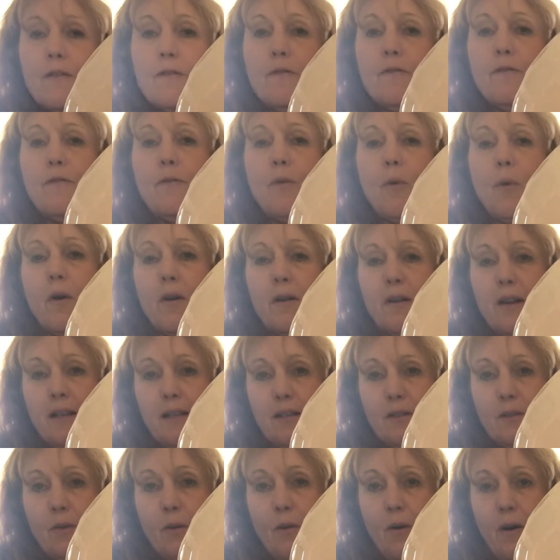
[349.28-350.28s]
4
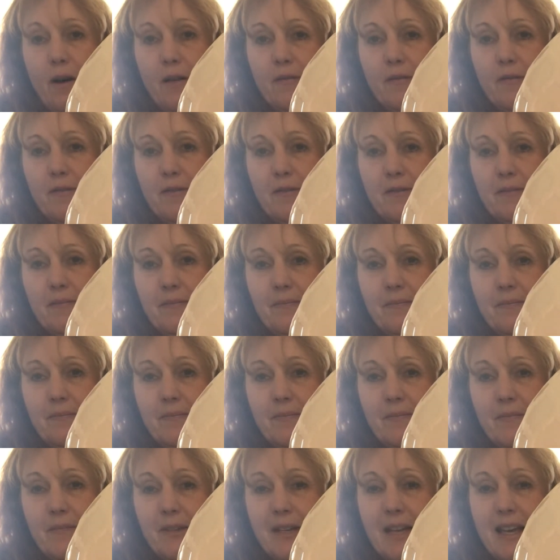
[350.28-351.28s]
is off.
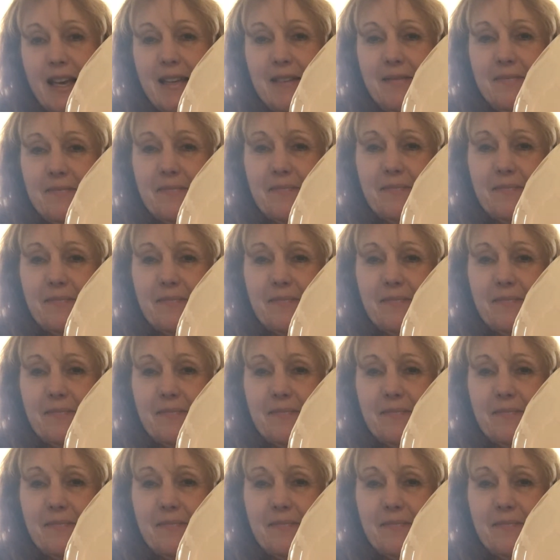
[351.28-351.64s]
Okay?